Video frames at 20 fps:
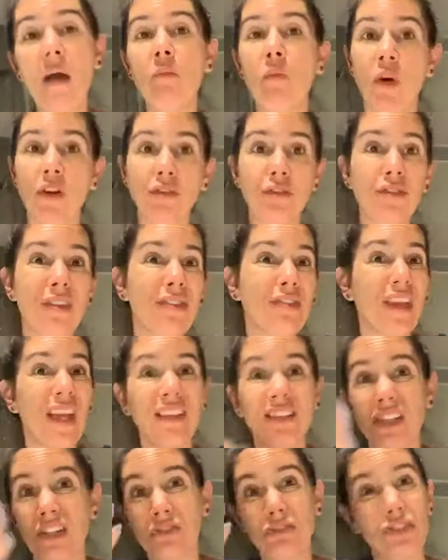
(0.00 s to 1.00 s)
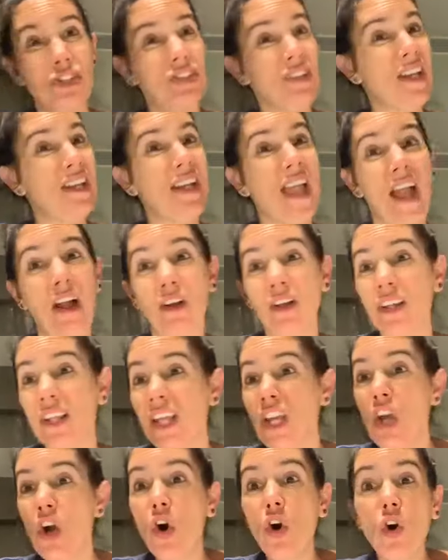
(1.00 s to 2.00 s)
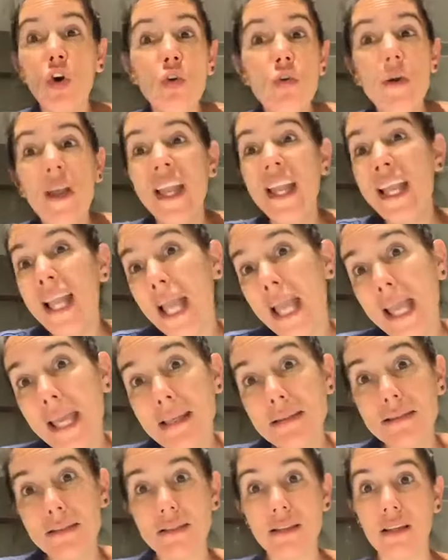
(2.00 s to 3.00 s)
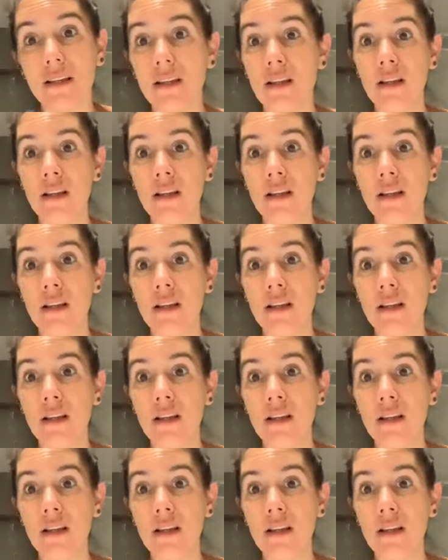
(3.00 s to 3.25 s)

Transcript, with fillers: And what are the things that are just inherently who he is?